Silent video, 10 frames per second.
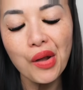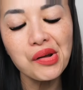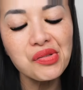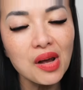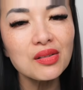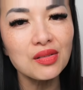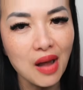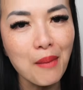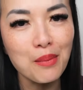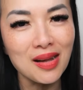Does
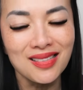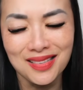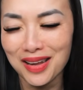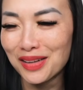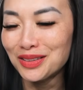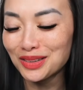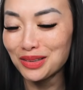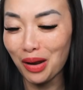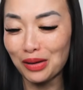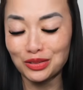that make sense?
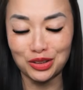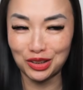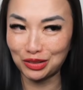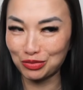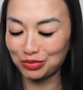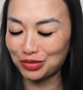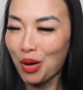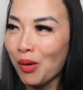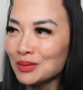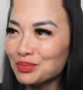I'm just
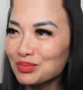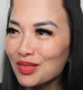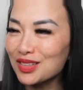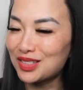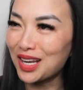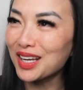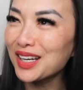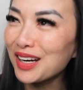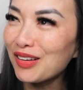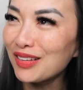saying it
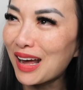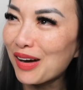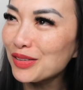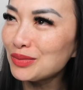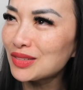out loud.